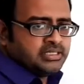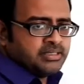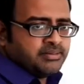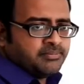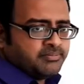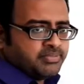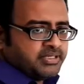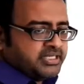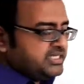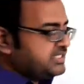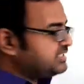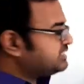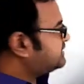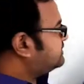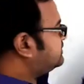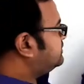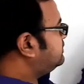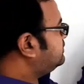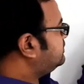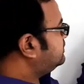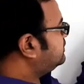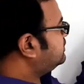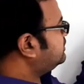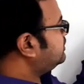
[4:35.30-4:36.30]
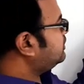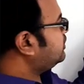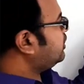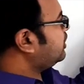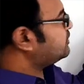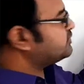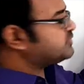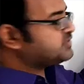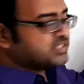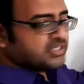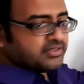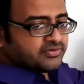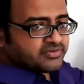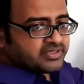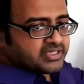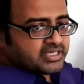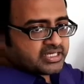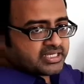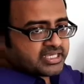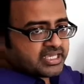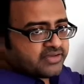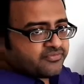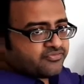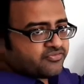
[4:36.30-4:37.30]
Please observe here
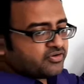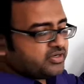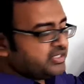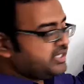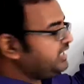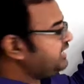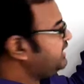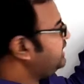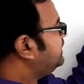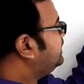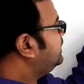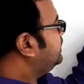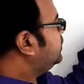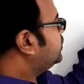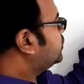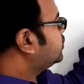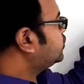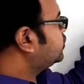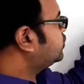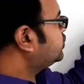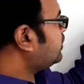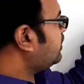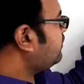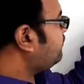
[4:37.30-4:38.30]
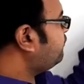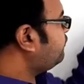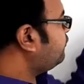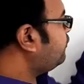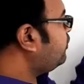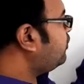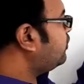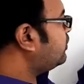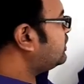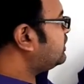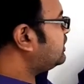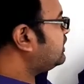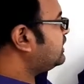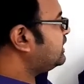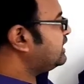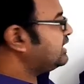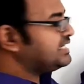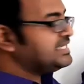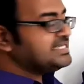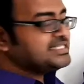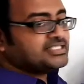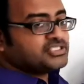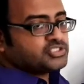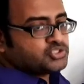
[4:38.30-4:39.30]
carefully. Root of 4
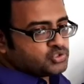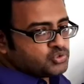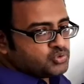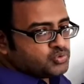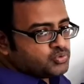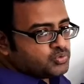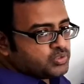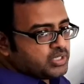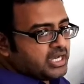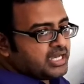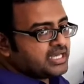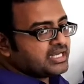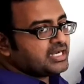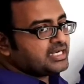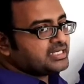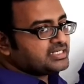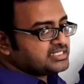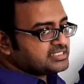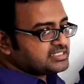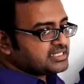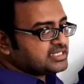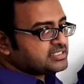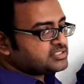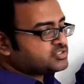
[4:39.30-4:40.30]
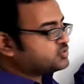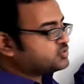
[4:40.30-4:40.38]
is 2. I write it as